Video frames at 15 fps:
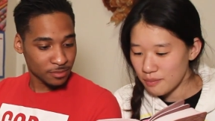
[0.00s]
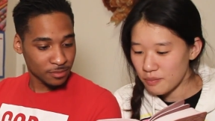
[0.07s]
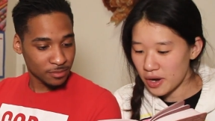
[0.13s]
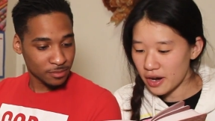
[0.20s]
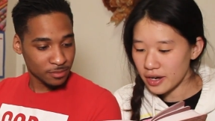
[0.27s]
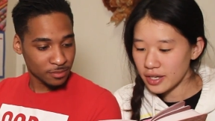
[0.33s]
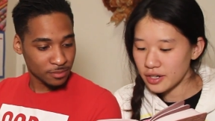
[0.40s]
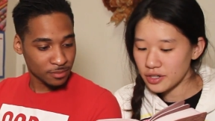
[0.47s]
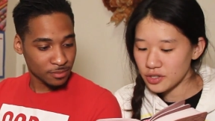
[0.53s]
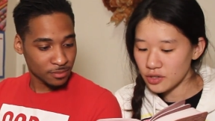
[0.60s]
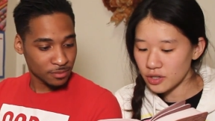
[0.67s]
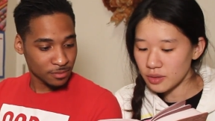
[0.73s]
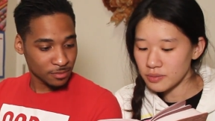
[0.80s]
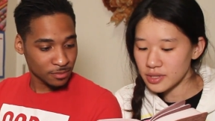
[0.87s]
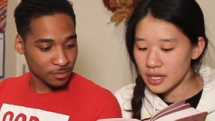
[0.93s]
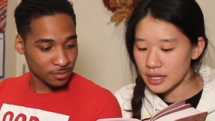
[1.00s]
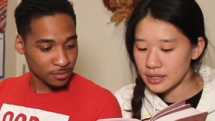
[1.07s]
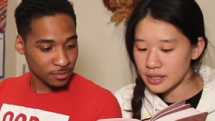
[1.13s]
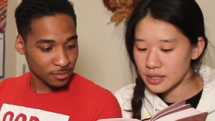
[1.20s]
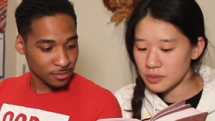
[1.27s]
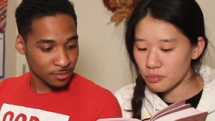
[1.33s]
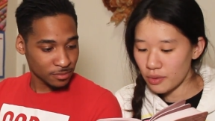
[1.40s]
Speaker 1: Bearing your
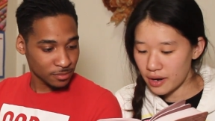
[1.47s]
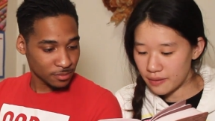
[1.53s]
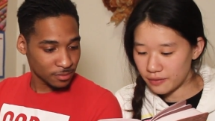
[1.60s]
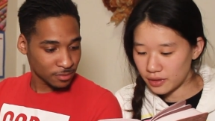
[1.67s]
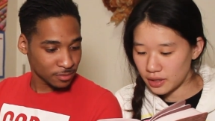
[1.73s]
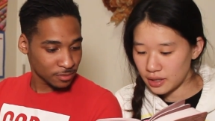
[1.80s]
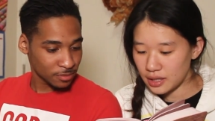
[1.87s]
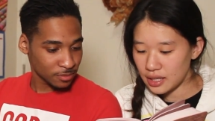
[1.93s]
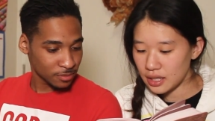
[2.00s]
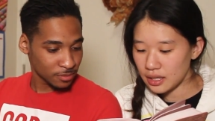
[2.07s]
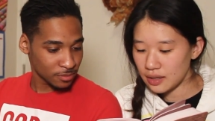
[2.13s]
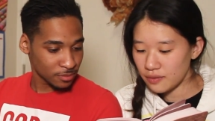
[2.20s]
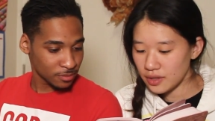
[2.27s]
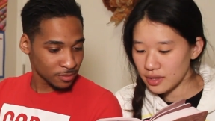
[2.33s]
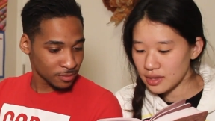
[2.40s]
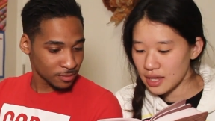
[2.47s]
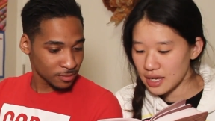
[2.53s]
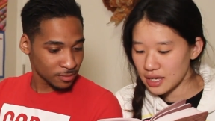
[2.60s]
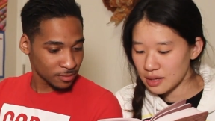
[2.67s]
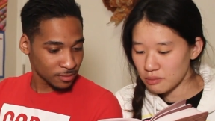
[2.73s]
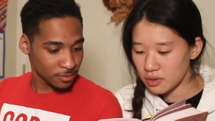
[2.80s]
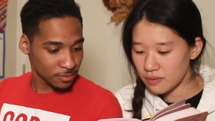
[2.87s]
circumstances bravely, even
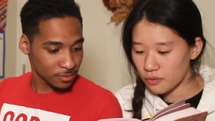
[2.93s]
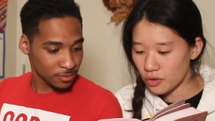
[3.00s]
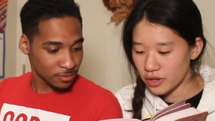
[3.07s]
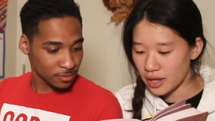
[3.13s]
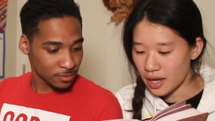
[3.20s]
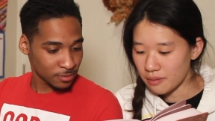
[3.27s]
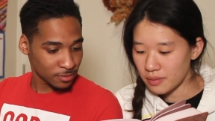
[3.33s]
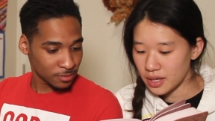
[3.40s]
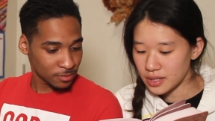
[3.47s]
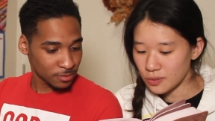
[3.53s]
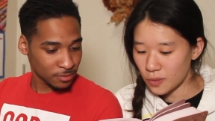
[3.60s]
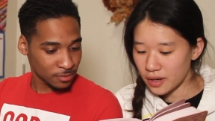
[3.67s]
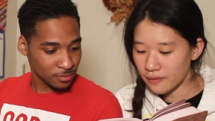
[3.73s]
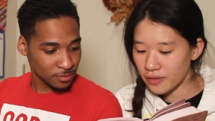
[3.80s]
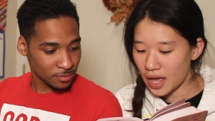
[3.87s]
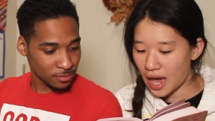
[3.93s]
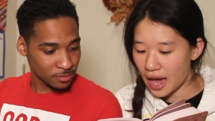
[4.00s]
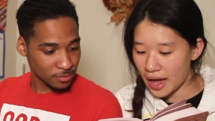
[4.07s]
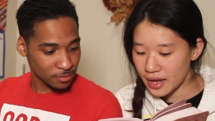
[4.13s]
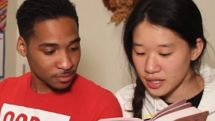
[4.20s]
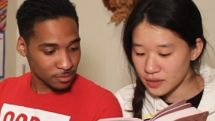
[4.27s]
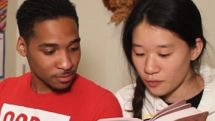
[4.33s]
thanking me for them, is one of the
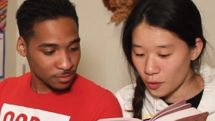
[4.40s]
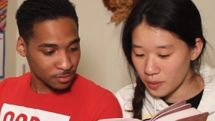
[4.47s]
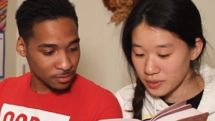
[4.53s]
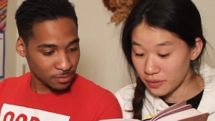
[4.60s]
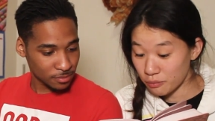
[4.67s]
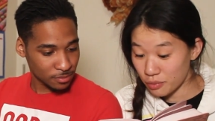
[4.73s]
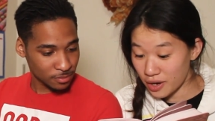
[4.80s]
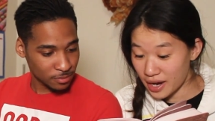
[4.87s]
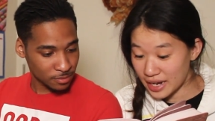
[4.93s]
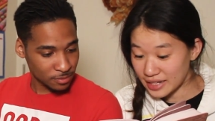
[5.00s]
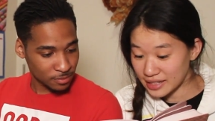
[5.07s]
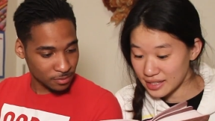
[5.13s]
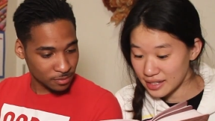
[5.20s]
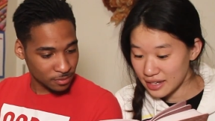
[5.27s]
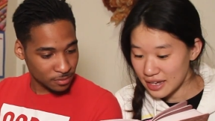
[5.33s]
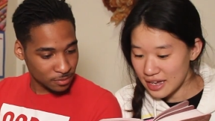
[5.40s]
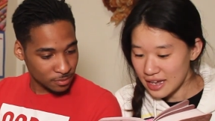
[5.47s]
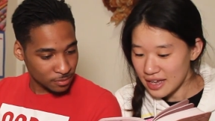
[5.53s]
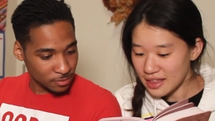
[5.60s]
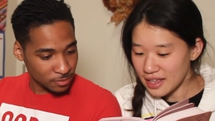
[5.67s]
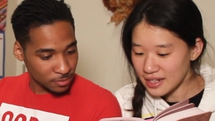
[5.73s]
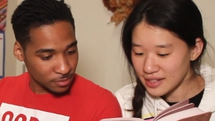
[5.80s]
highest forms of praise.
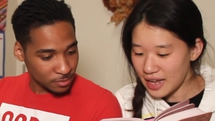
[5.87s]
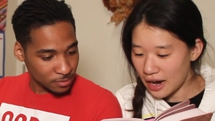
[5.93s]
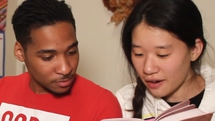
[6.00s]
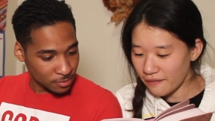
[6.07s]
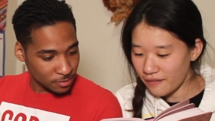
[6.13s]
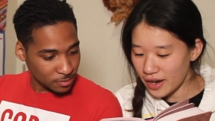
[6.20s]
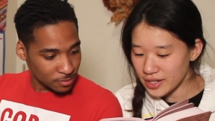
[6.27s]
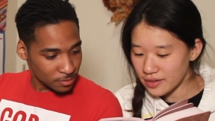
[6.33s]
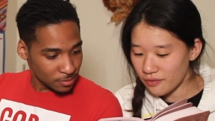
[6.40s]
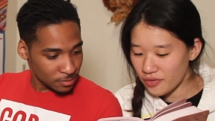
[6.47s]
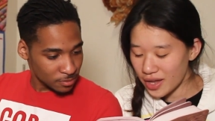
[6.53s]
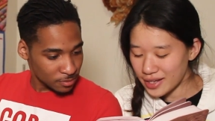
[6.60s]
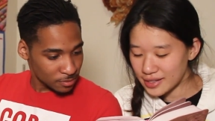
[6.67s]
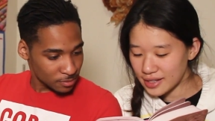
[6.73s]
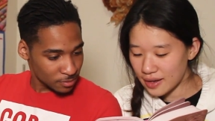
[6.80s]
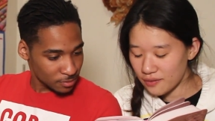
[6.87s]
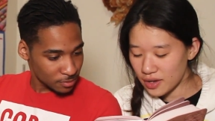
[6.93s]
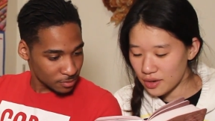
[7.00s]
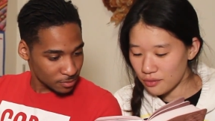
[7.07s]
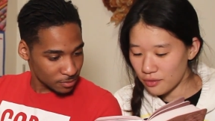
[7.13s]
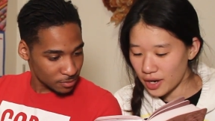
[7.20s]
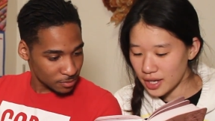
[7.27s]
This sacrifice of
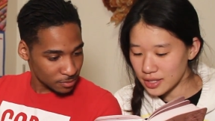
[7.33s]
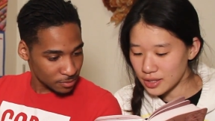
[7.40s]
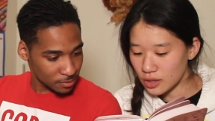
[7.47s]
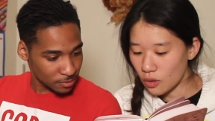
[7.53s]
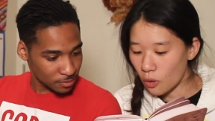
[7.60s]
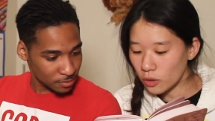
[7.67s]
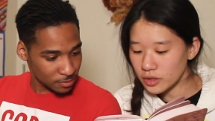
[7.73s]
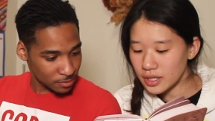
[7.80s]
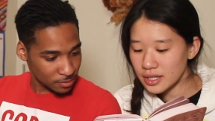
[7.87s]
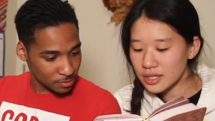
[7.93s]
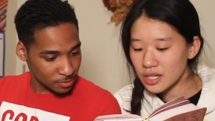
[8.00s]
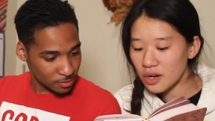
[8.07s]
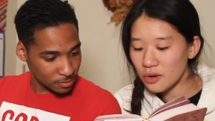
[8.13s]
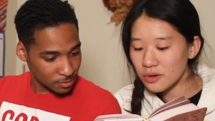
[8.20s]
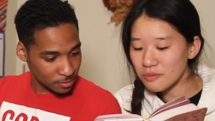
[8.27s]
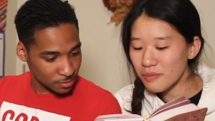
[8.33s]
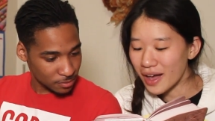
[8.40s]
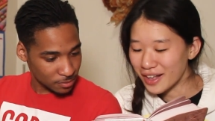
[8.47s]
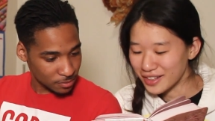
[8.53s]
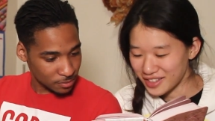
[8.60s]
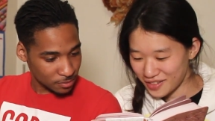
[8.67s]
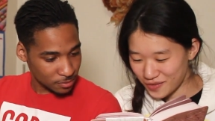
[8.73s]
thanksgiving rings golden tone
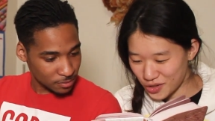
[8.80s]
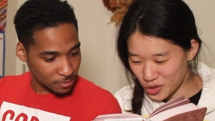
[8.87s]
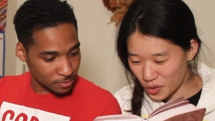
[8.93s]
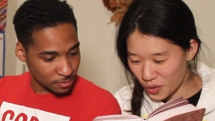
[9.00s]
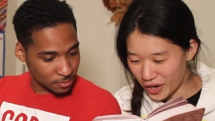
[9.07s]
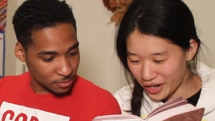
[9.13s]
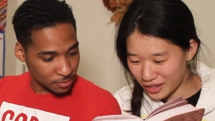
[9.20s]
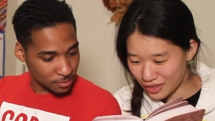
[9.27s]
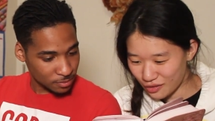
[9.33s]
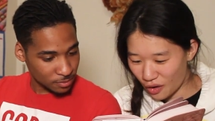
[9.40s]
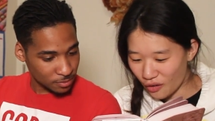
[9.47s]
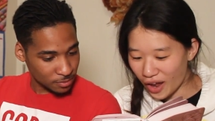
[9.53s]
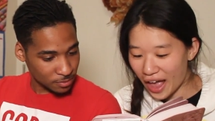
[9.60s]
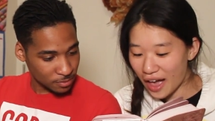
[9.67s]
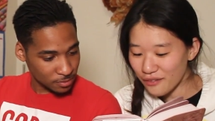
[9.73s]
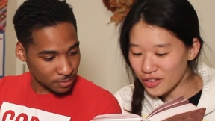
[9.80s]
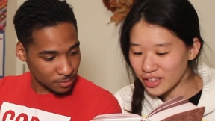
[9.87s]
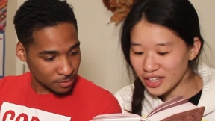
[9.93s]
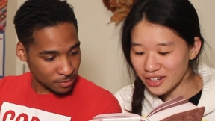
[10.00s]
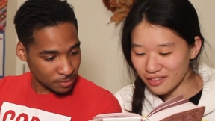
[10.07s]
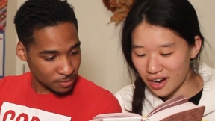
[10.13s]
bells of joy throughout heavenly